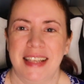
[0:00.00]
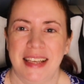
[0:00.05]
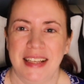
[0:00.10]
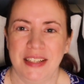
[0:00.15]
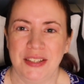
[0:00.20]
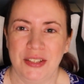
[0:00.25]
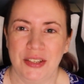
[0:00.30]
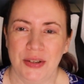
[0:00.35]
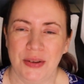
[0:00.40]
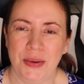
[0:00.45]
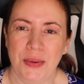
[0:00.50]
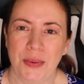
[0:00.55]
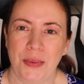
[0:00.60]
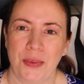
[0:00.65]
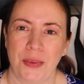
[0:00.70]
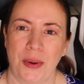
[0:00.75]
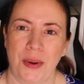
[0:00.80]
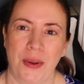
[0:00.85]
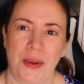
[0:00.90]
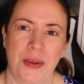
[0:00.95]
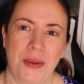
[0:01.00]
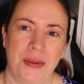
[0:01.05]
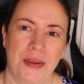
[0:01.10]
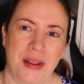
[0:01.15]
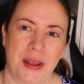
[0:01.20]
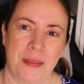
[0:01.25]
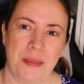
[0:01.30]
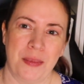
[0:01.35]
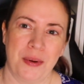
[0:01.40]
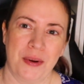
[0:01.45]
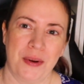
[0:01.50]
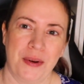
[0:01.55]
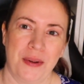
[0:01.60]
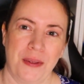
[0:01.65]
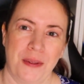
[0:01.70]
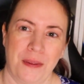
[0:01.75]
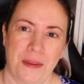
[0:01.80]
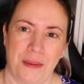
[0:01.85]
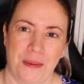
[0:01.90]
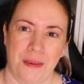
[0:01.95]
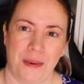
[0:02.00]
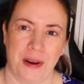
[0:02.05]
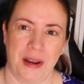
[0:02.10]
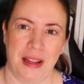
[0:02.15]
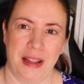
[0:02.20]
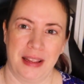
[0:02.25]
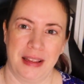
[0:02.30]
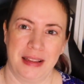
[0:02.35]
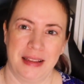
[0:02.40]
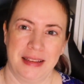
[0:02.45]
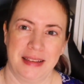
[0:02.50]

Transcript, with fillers: get to roll number three.